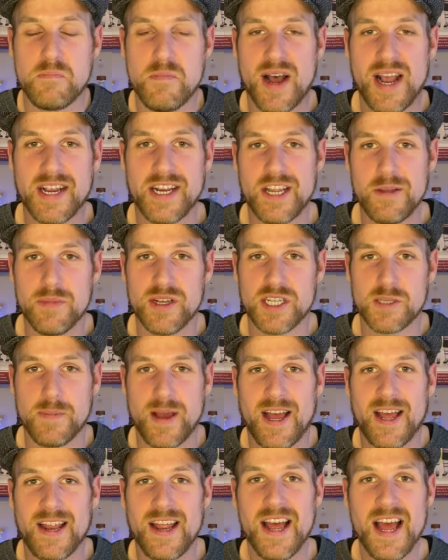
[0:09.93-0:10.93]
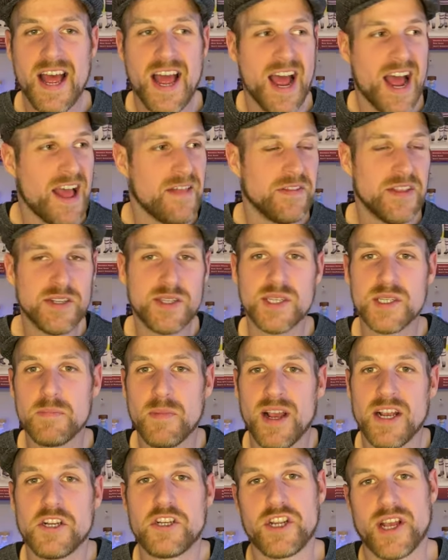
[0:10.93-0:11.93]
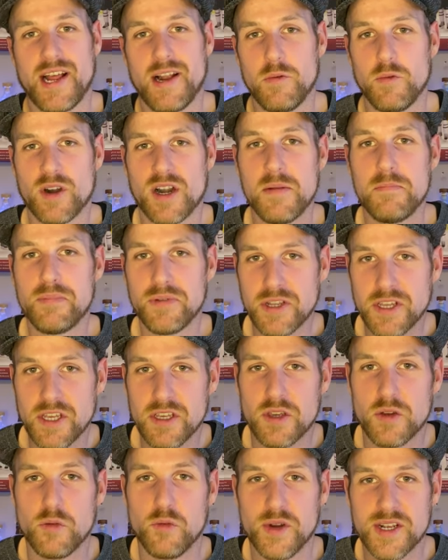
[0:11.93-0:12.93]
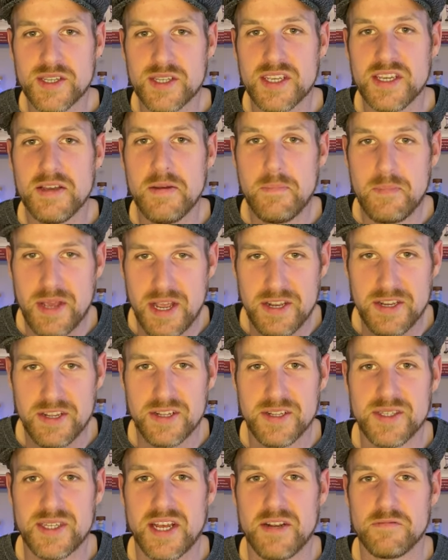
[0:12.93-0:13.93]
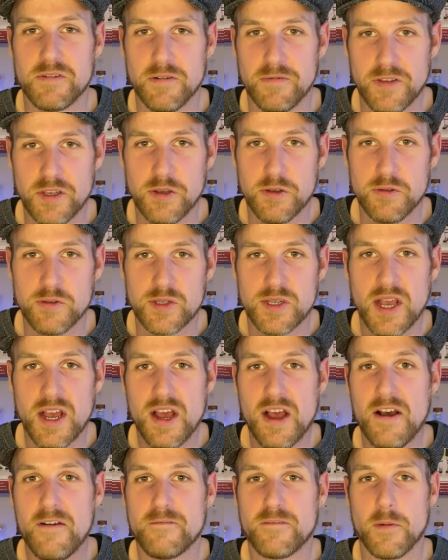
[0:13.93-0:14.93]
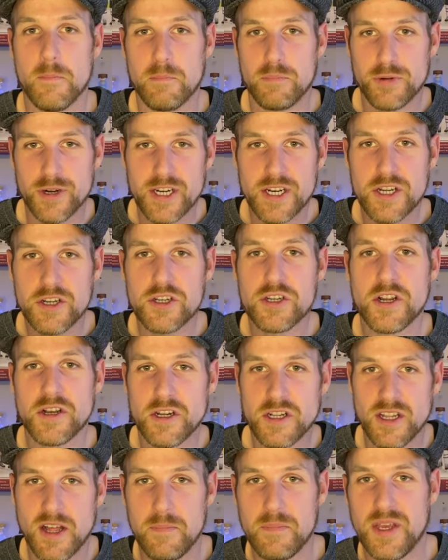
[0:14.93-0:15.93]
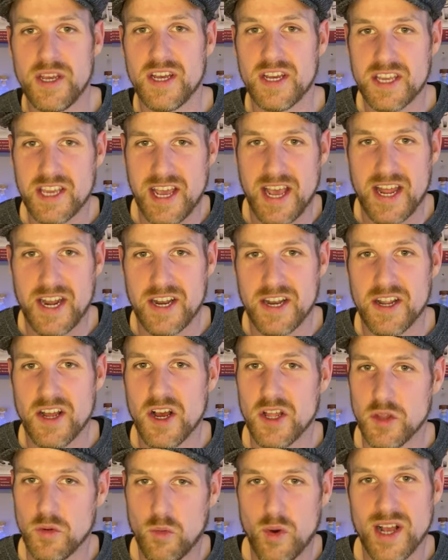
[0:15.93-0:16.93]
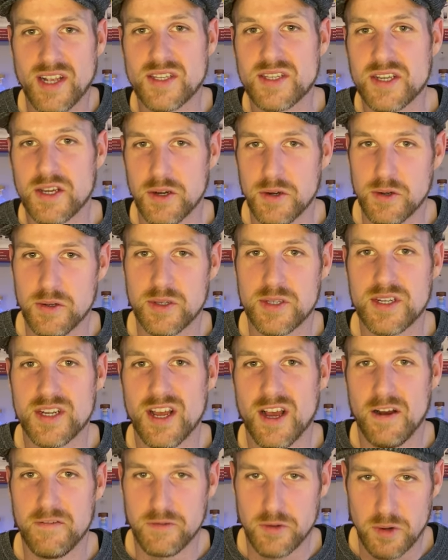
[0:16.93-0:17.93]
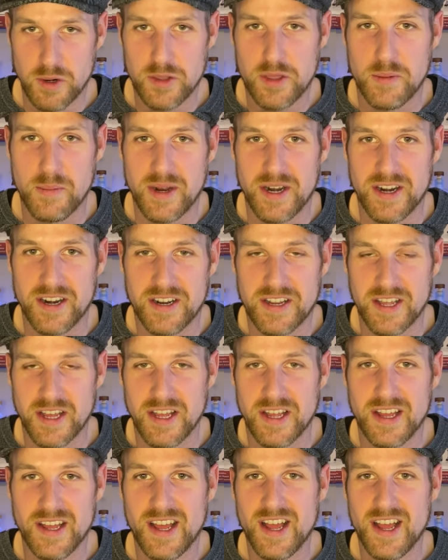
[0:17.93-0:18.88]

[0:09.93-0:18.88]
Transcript: My name is Matt, and this is my channel where I'm bringing you whiskey opinions and reviews from British Columbia, Canada on the West Coast of North America.